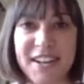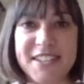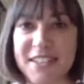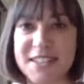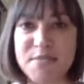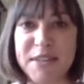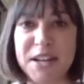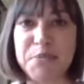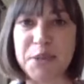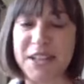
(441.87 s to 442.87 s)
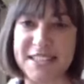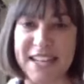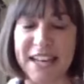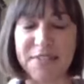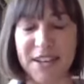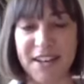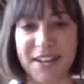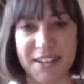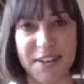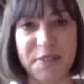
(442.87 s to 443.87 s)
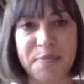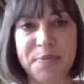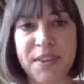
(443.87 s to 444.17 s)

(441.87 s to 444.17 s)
it doesn't mean our body doesn't have that hunger.